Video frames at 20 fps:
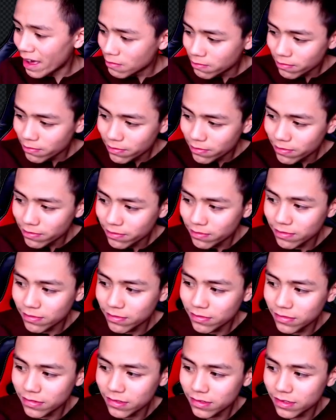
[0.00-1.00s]

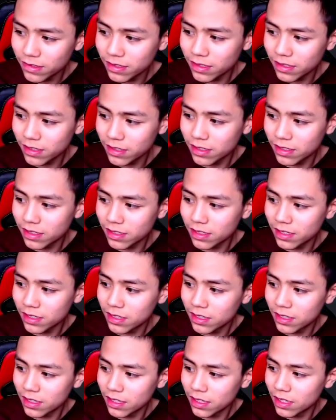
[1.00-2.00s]

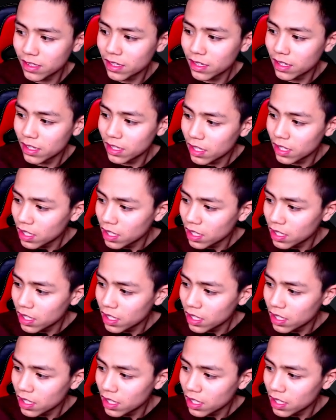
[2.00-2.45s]
(silence)